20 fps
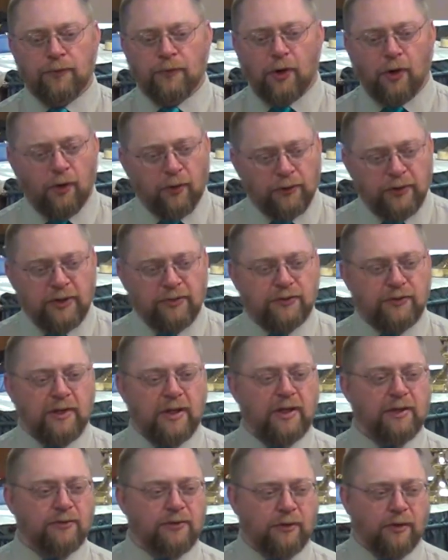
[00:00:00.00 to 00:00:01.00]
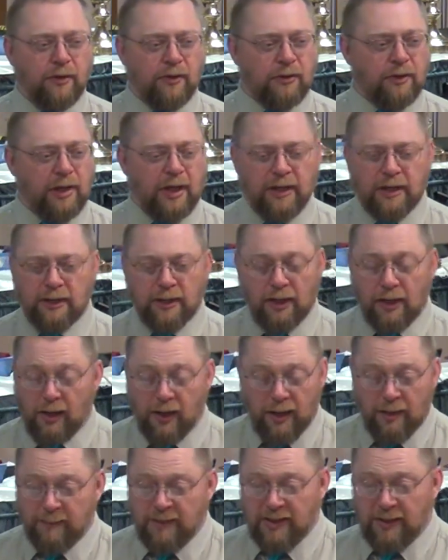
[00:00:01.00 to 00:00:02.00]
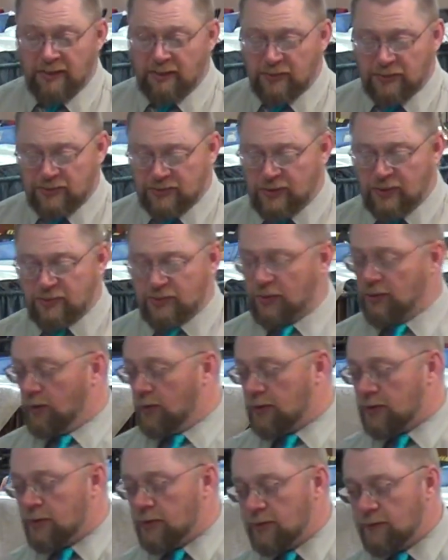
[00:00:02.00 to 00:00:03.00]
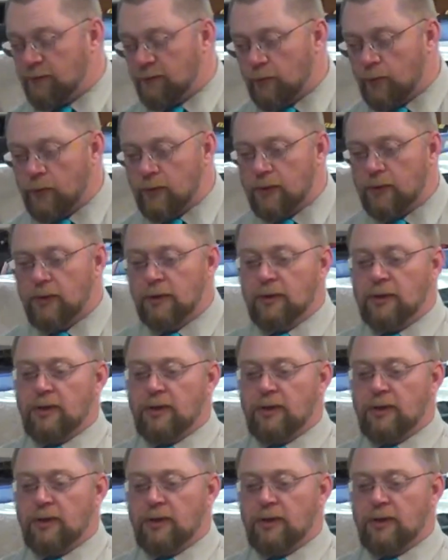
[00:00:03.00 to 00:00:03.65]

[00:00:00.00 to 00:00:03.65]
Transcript: All these things look like, I, I mean, it just doesn't look good for